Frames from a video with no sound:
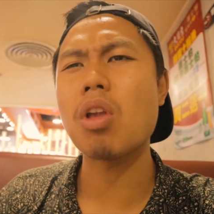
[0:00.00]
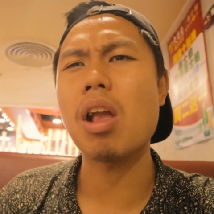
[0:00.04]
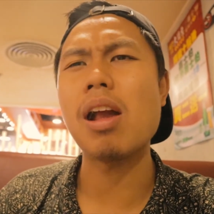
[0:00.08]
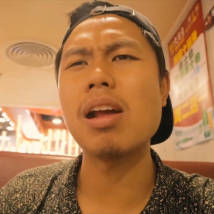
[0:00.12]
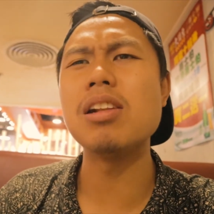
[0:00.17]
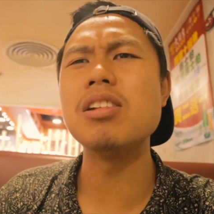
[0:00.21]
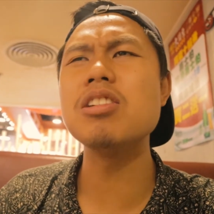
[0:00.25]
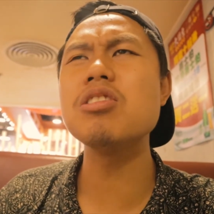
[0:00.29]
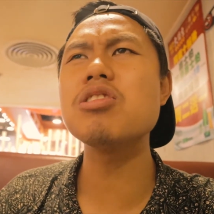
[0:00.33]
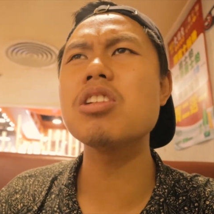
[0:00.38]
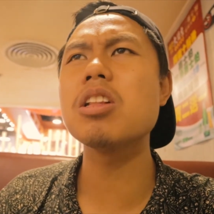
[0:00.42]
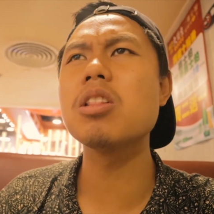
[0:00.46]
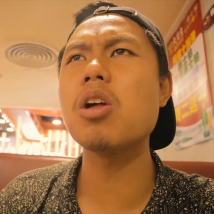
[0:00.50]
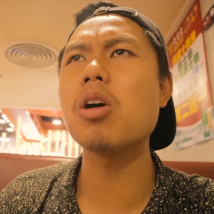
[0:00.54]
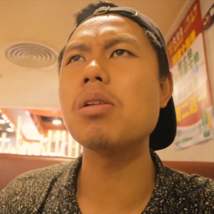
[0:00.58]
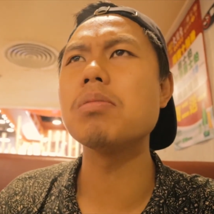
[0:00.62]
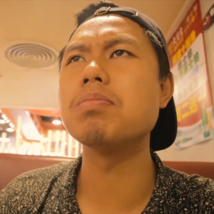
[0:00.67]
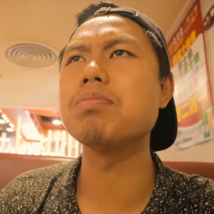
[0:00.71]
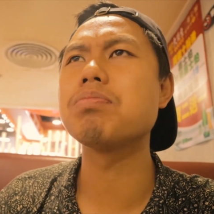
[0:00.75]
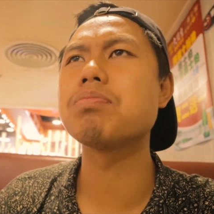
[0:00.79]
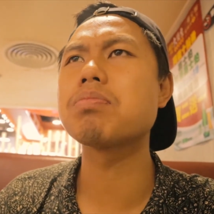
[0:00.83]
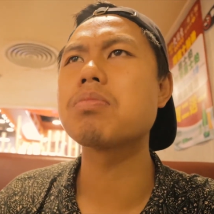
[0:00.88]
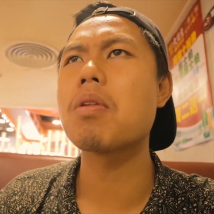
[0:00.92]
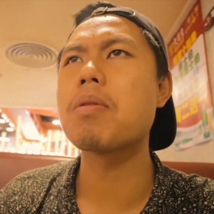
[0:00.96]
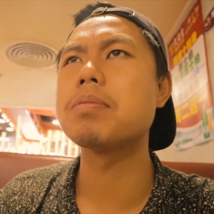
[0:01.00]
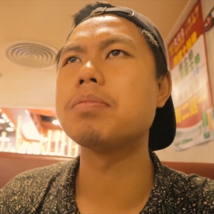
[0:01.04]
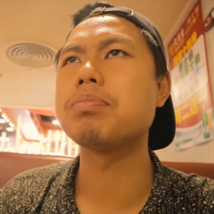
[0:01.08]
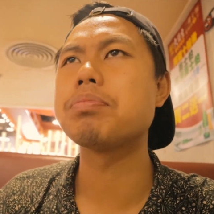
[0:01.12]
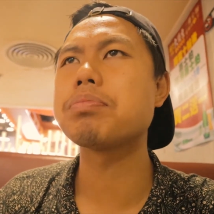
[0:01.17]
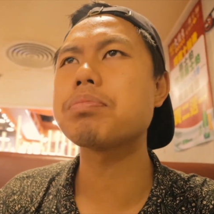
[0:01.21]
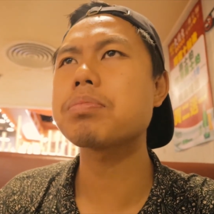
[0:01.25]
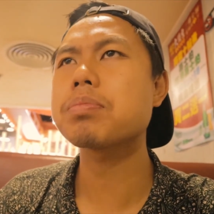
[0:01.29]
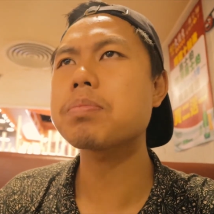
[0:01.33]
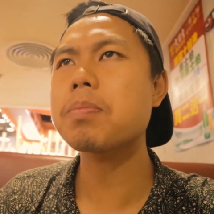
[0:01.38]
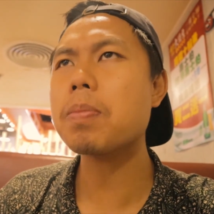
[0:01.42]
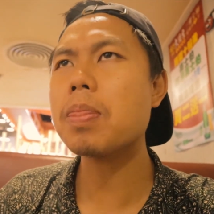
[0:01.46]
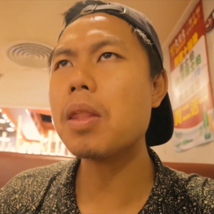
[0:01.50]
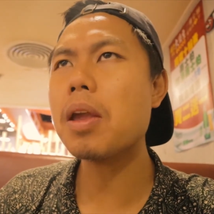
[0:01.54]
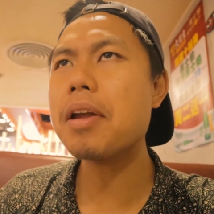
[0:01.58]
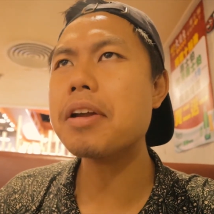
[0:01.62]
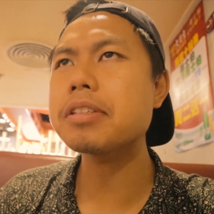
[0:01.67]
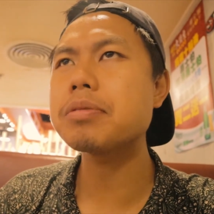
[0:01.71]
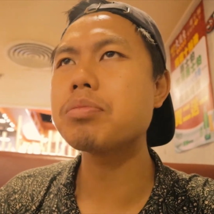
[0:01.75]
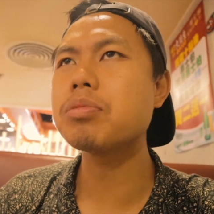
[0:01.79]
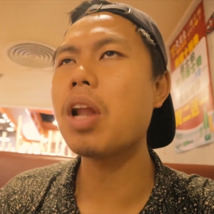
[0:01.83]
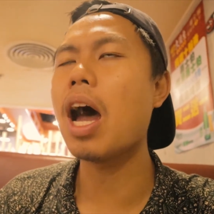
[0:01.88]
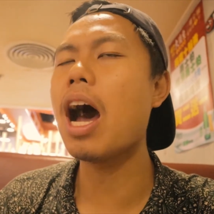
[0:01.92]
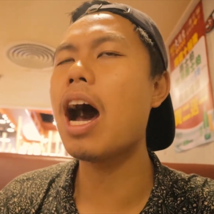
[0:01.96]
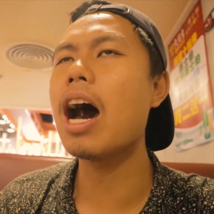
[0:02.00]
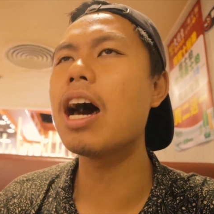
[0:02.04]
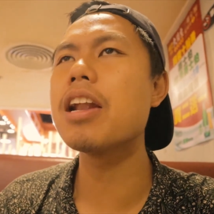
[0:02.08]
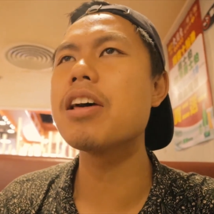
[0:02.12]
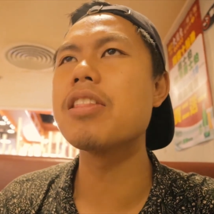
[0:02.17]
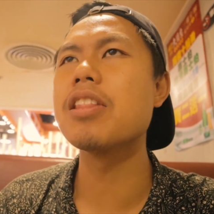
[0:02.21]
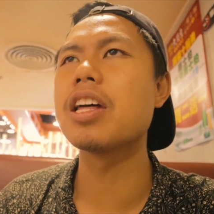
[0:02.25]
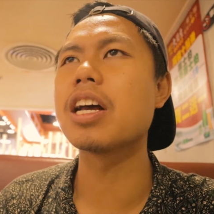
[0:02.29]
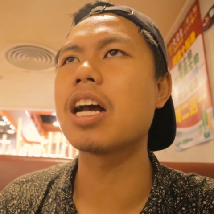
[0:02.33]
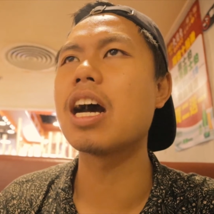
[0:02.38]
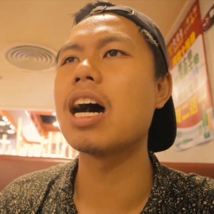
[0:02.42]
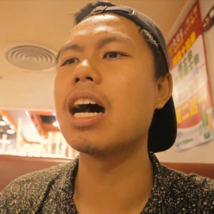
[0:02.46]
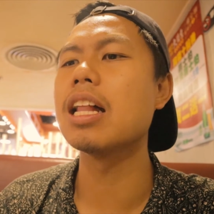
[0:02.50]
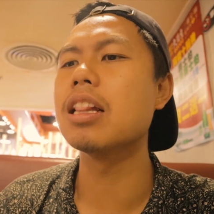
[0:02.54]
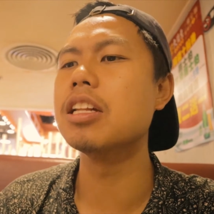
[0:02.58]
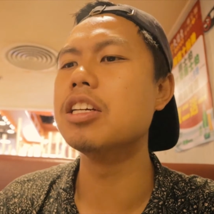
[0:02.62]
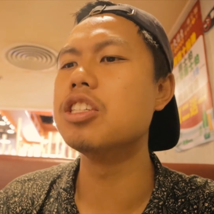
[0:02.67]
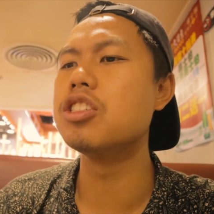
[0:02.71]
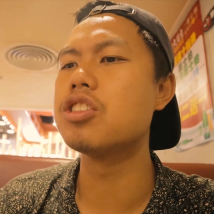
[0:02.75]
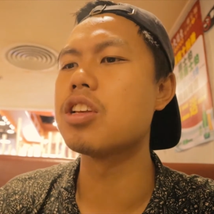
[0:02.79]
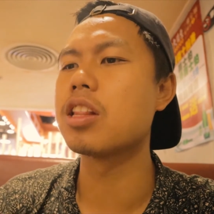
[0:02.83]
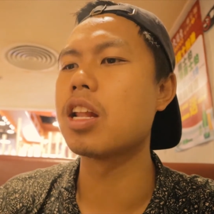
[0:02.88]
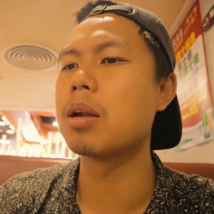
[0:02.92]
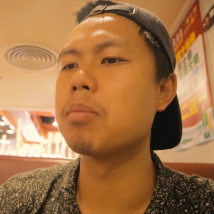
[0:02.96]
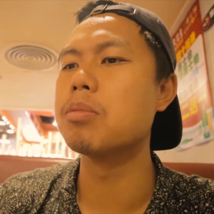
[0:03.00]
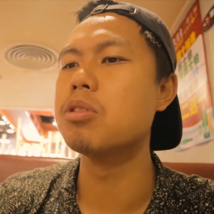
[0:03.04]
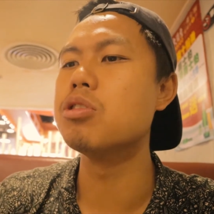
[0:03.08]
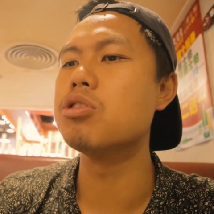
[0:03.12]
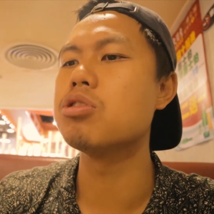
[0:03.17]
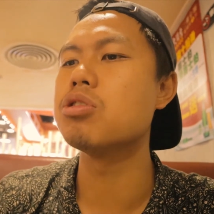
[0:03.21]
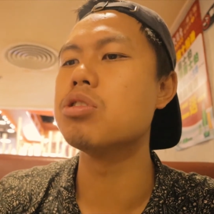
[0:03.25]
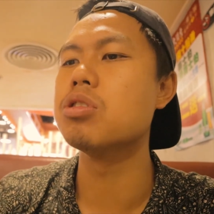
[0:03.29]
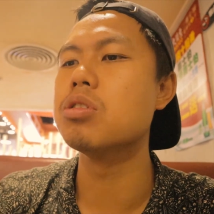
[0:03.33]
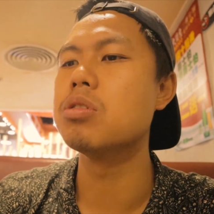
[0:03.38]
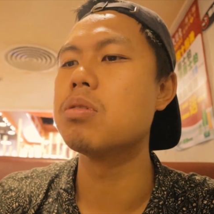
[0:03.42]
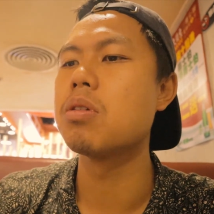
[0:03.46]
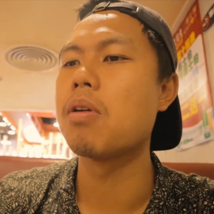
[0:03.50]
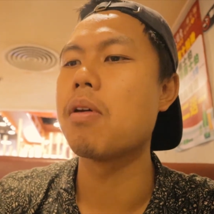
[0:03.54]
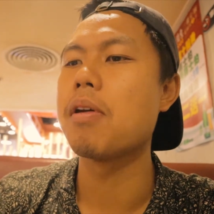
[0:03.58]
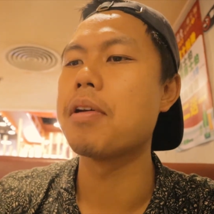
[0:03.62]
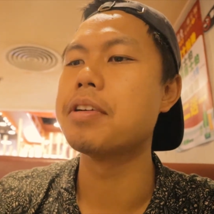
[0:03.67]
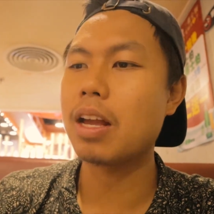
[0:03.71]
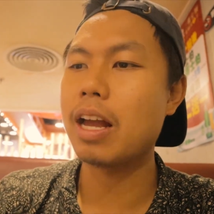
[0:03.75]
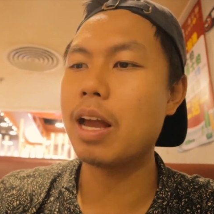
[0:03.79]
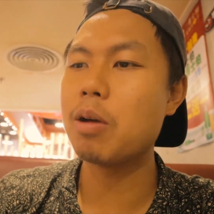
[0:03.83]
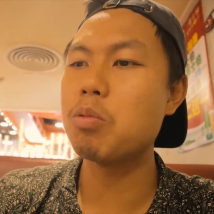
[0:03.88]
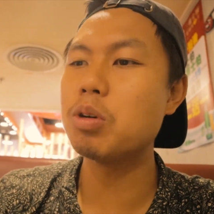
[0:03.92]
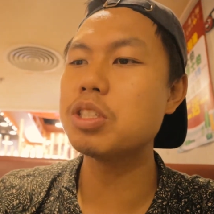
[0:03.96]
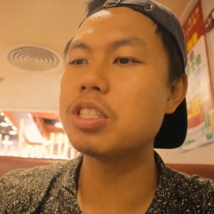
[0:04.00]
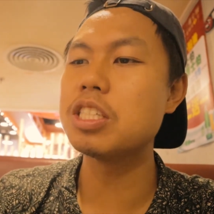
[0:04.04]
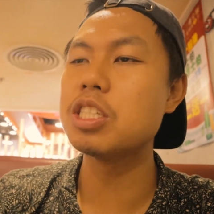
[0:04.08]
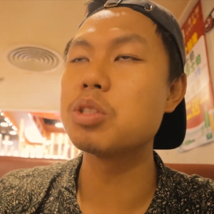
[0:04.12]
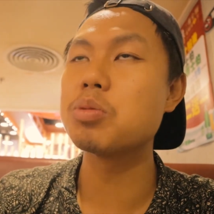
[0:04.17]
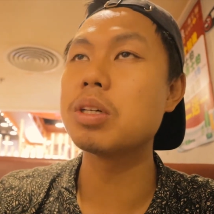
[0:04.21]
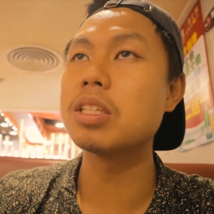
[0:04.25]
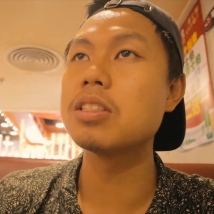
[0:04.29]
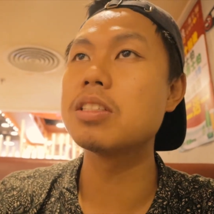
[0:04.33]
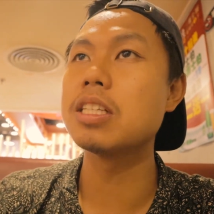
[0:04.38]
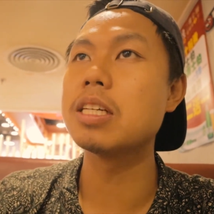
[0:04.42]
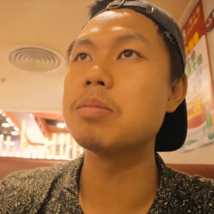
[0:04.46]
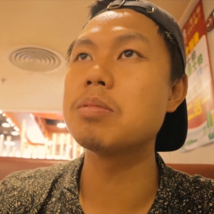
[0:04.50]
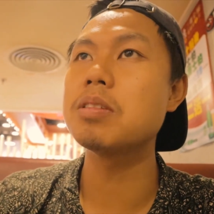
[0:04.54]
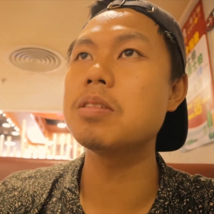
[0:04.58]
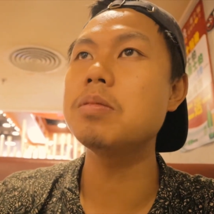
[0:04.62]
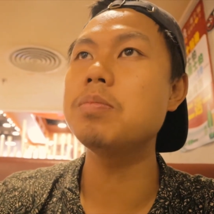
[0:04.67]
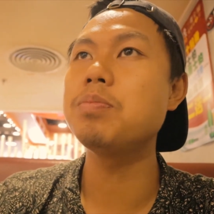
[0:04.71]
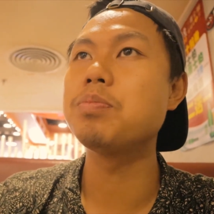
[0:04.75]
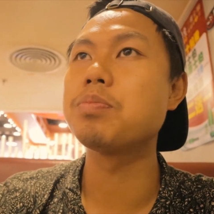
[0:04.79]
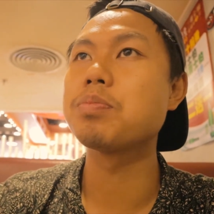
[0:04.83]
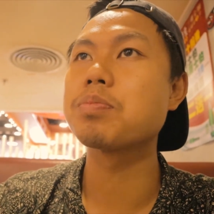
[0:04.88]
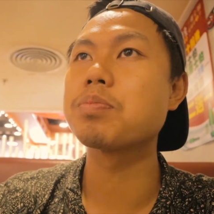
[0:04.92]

It is a lot harder, the cartilage, than I'm used to. And what's this one, Samson?